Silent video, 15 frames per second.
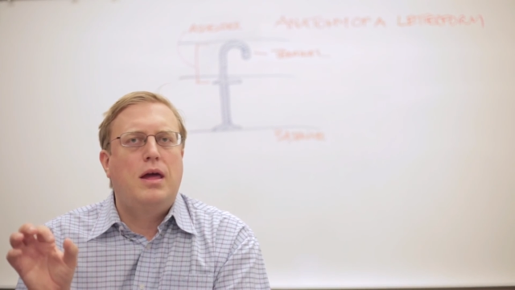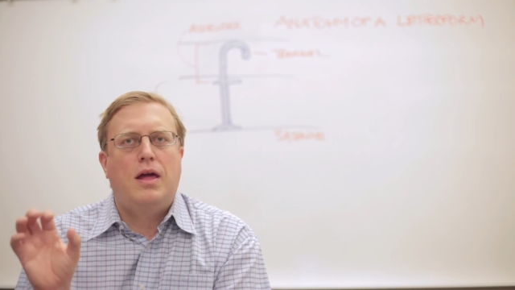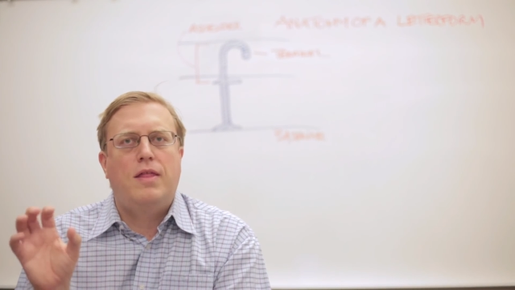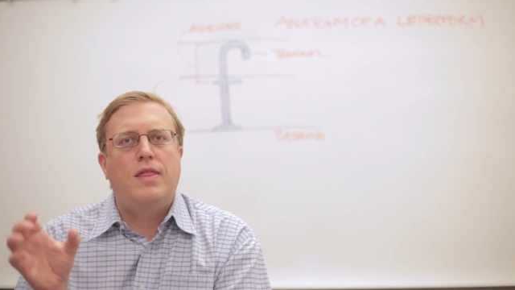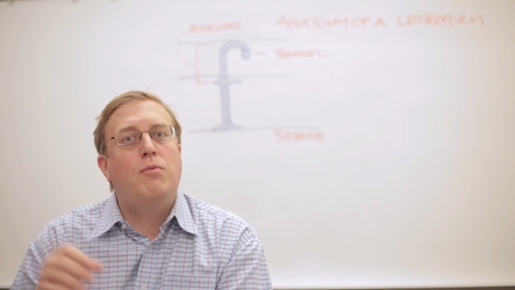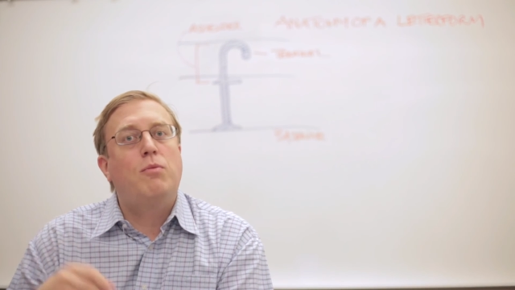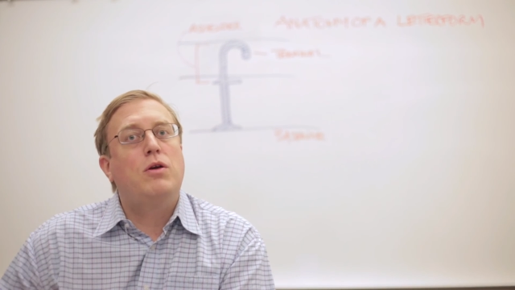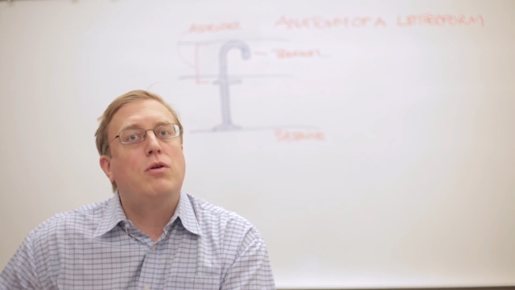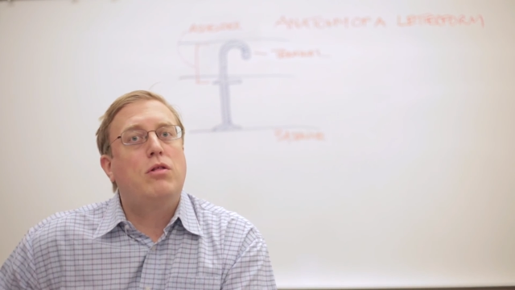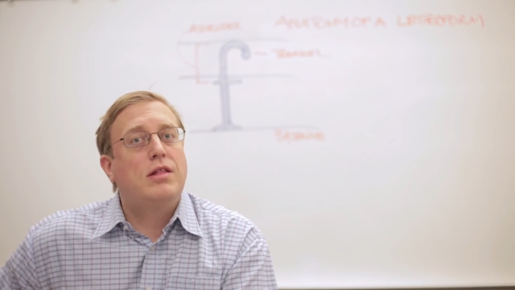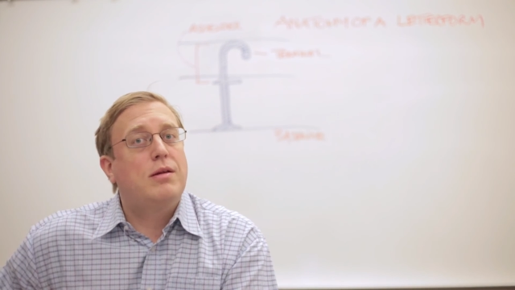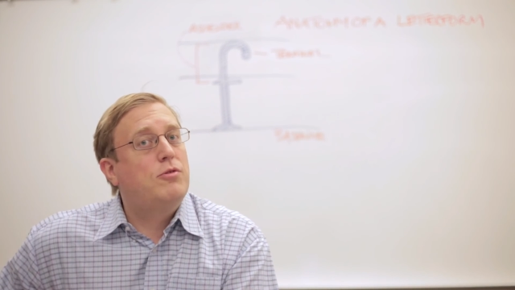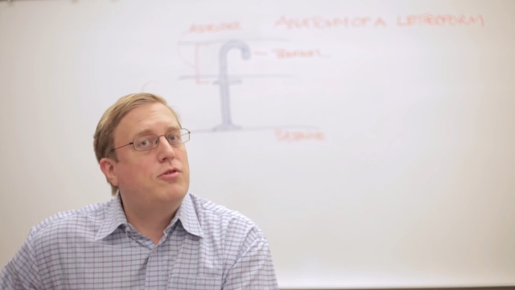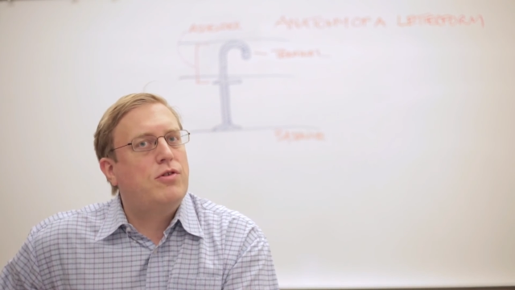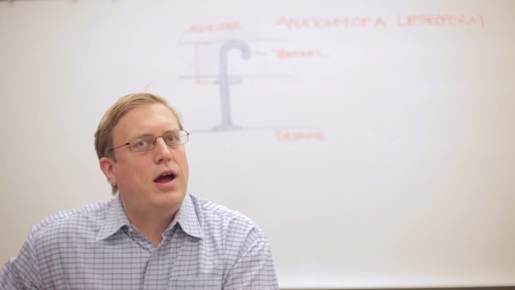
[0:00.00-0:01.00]
and then we use
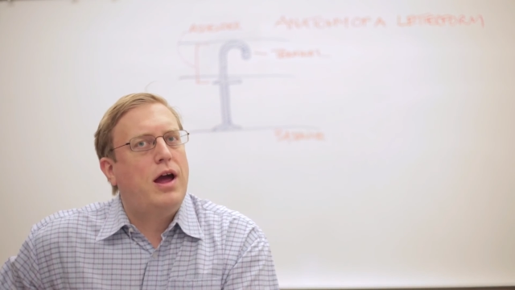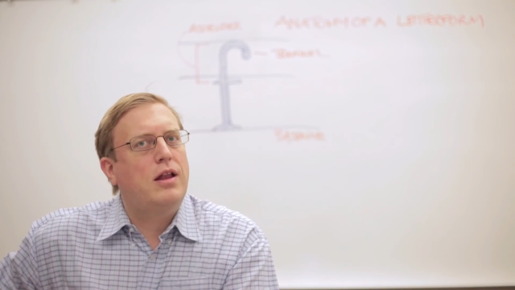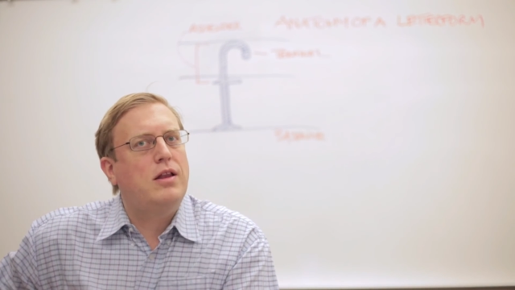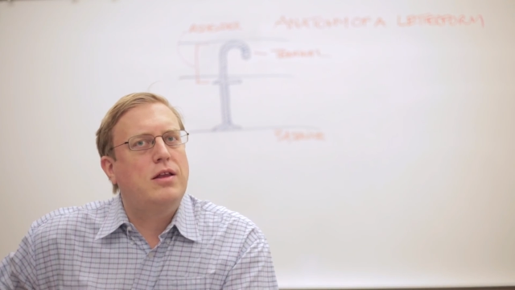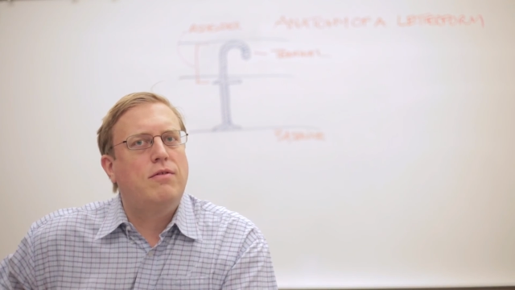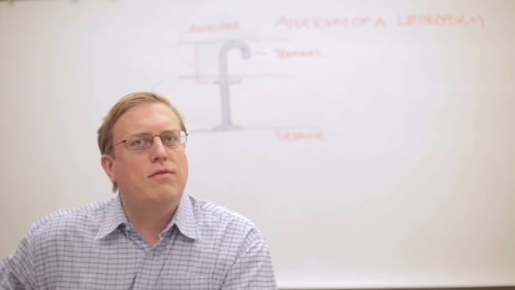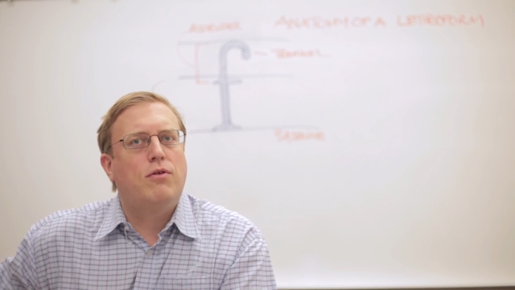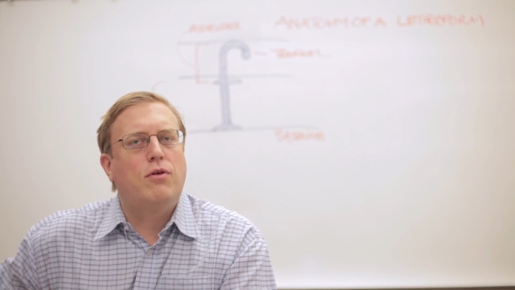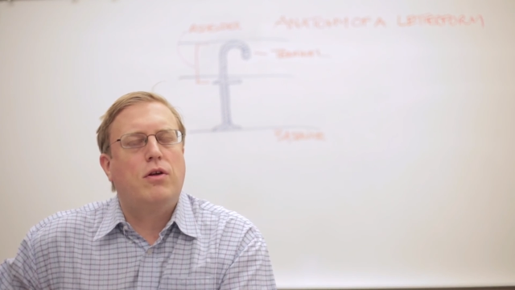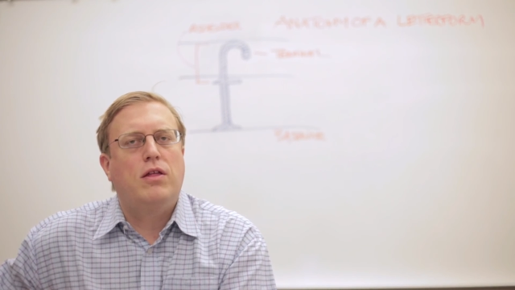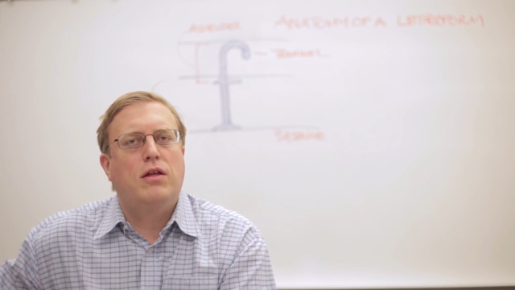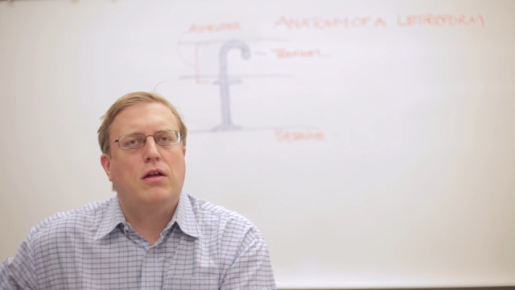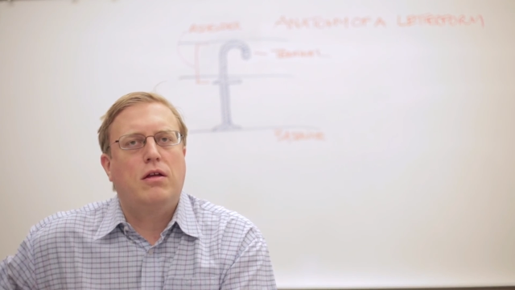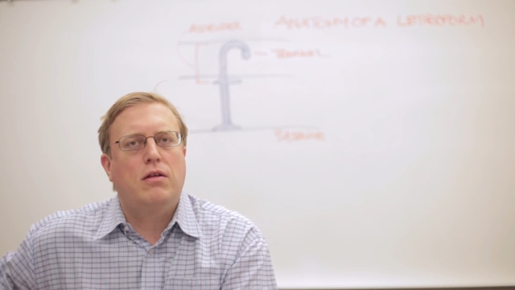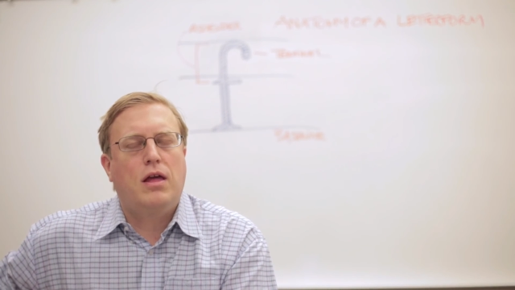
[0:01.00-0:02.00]
subtractive or
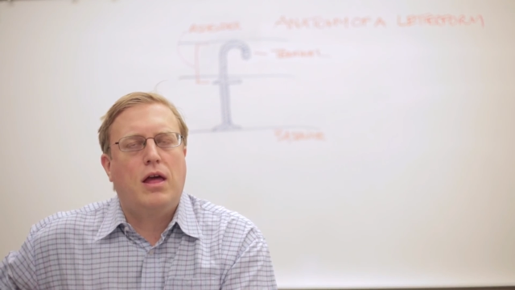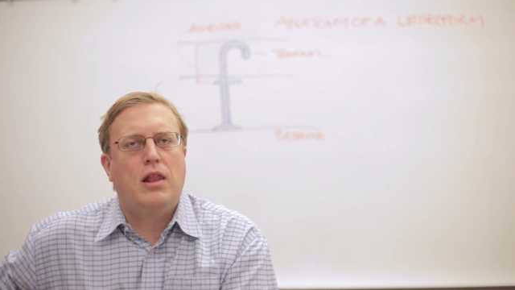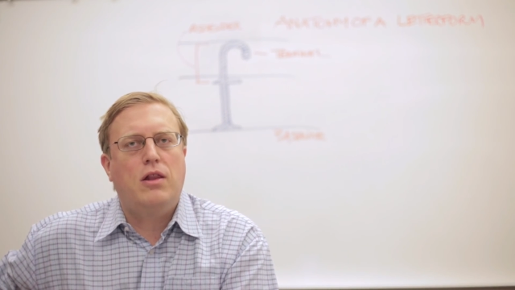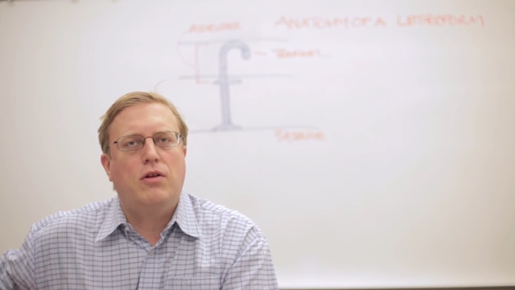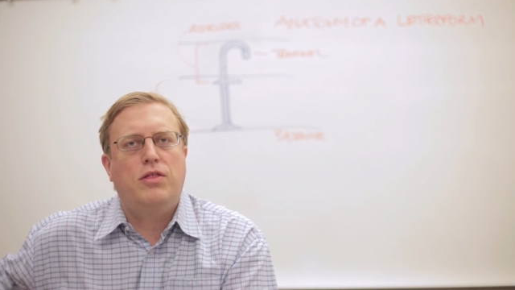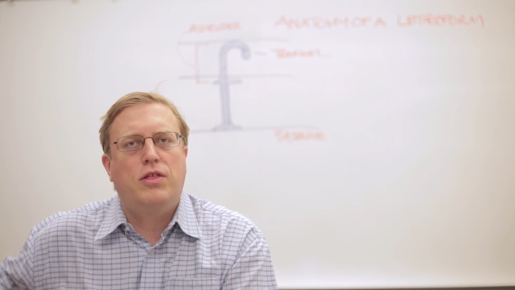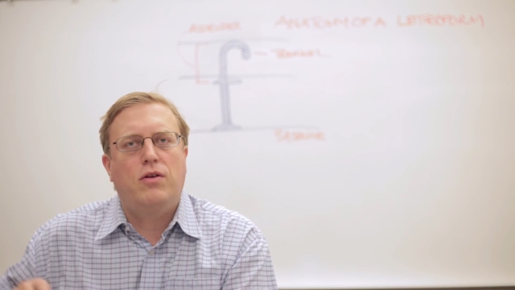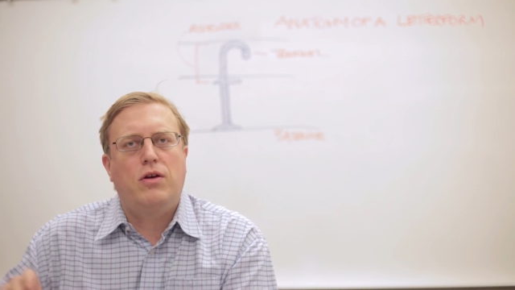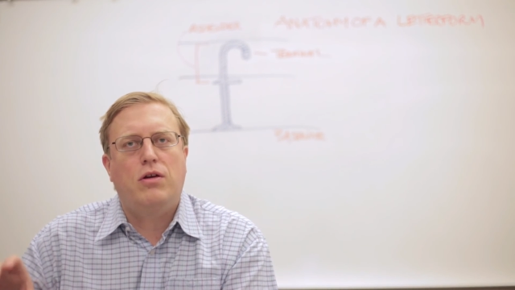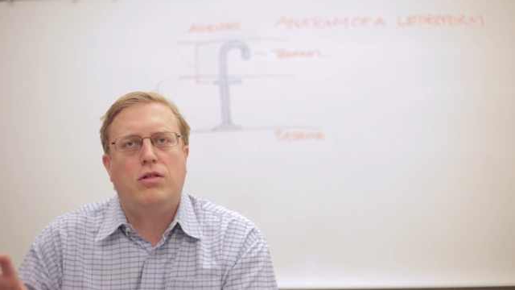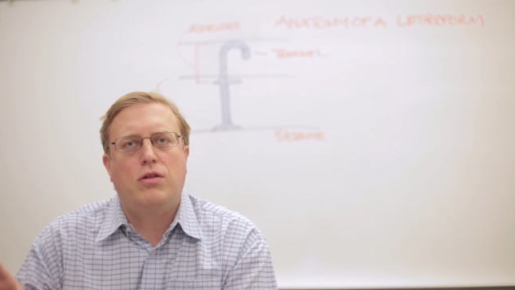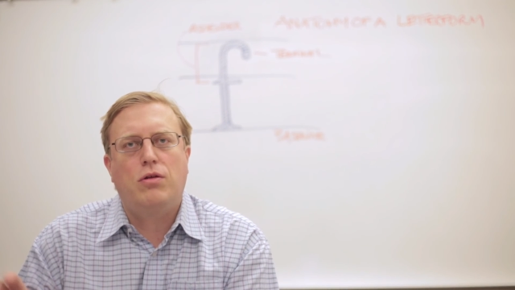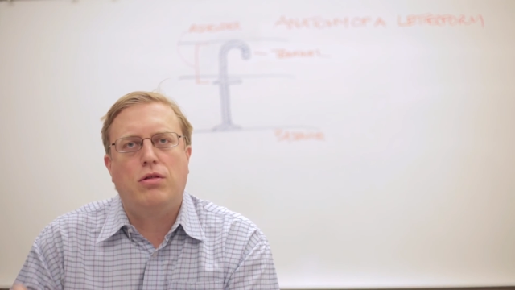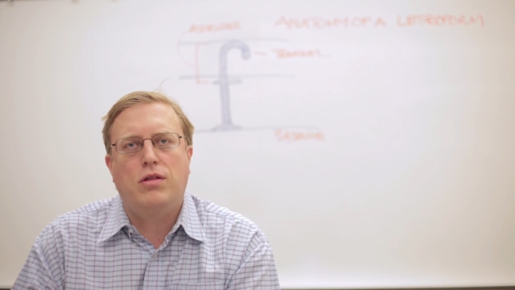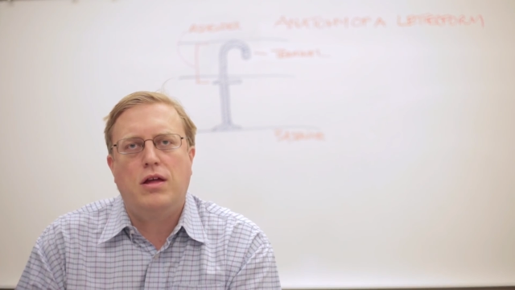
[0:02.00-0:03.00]
the color theory
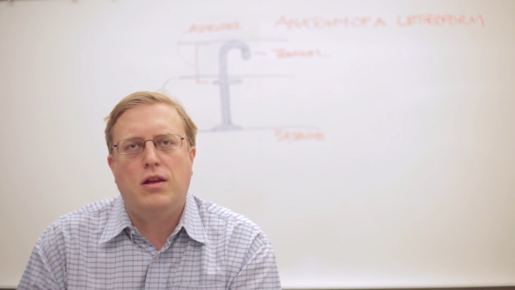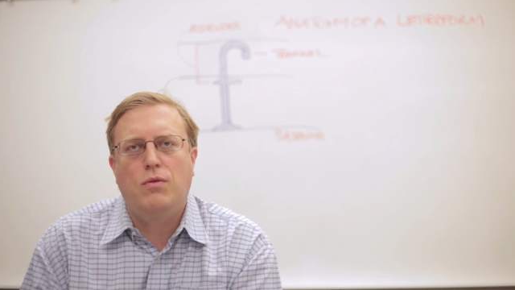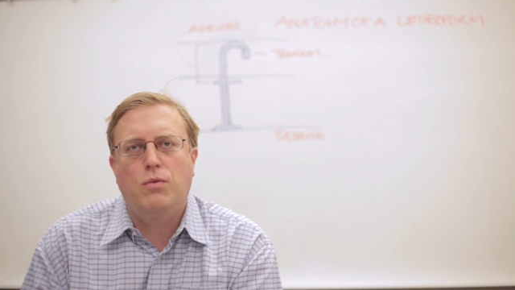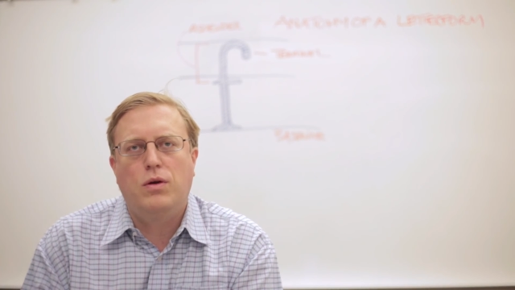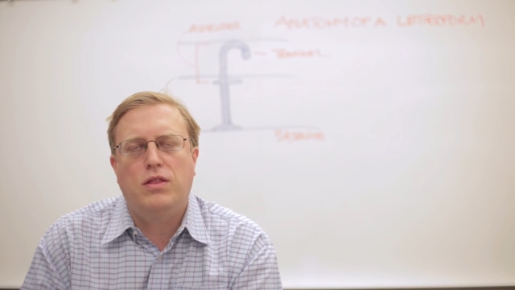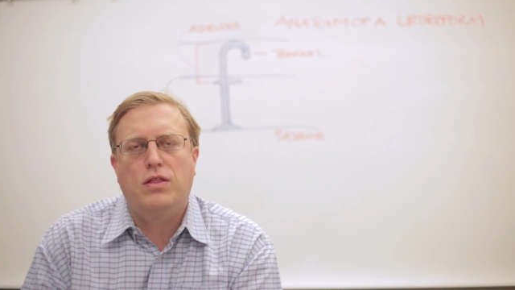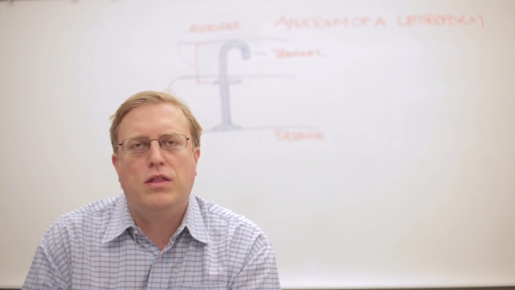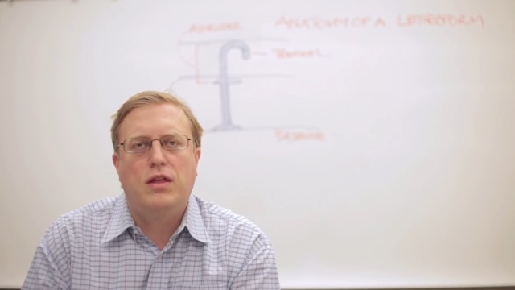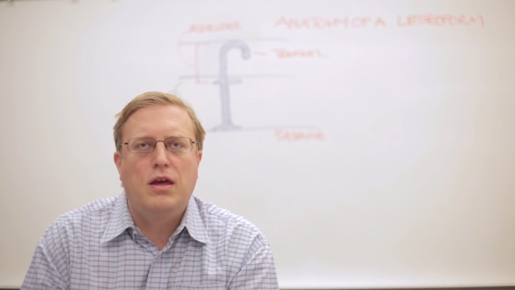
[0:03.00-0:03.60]
associated with